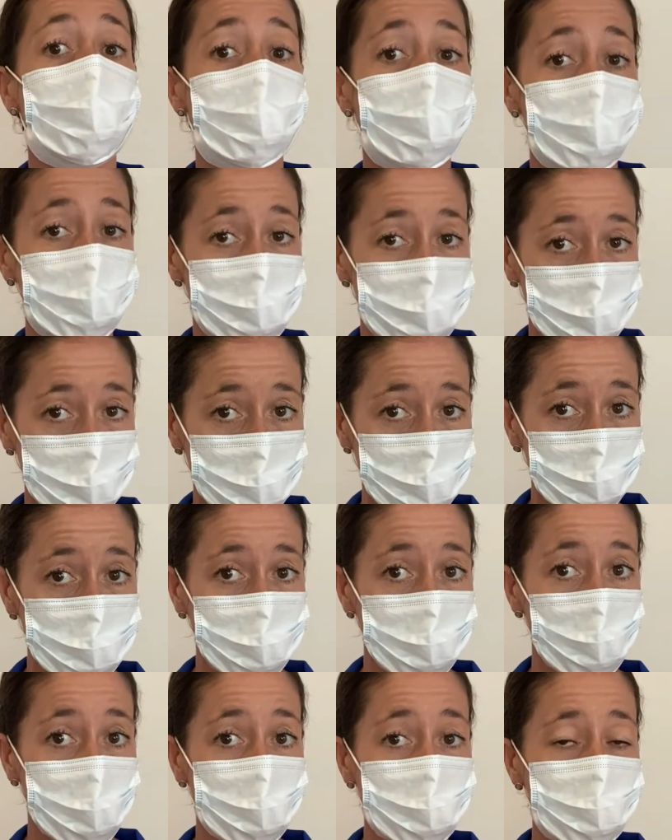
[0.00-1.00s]
Do you
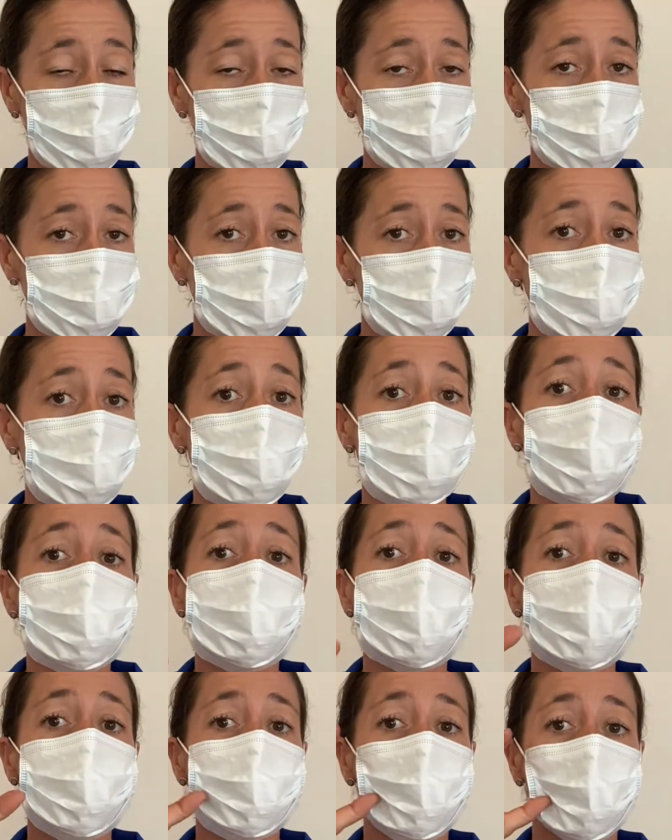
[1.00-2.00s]
want
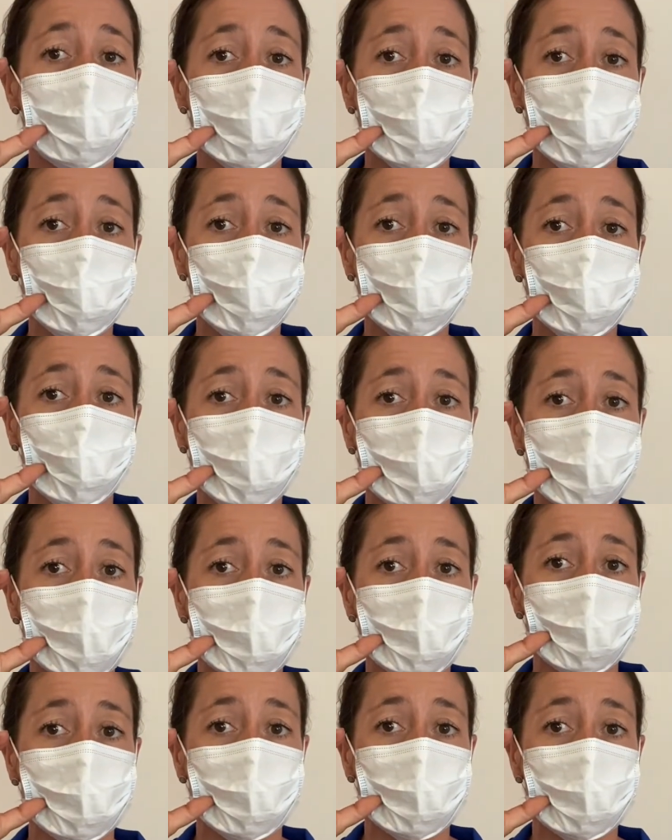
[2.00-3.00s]
something to
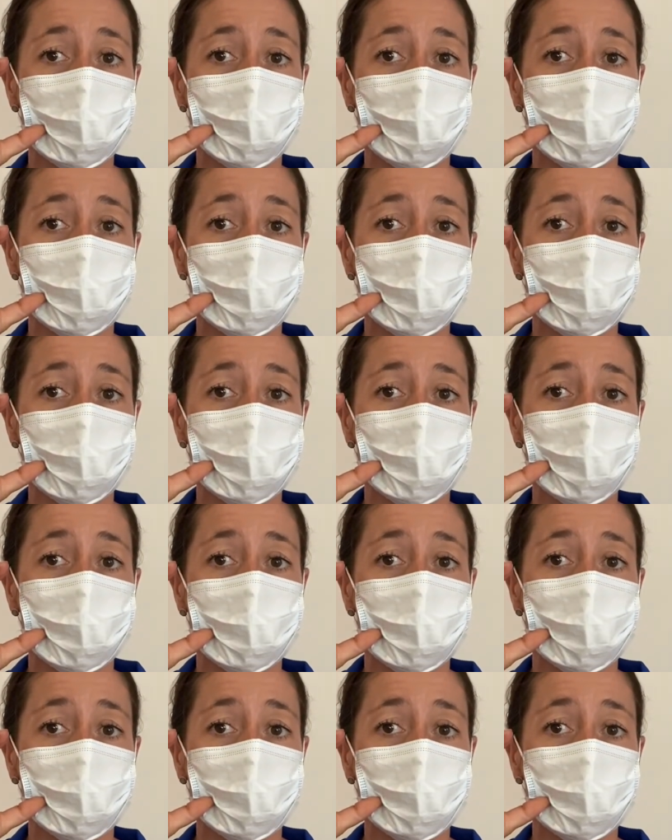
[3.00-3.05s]
drink?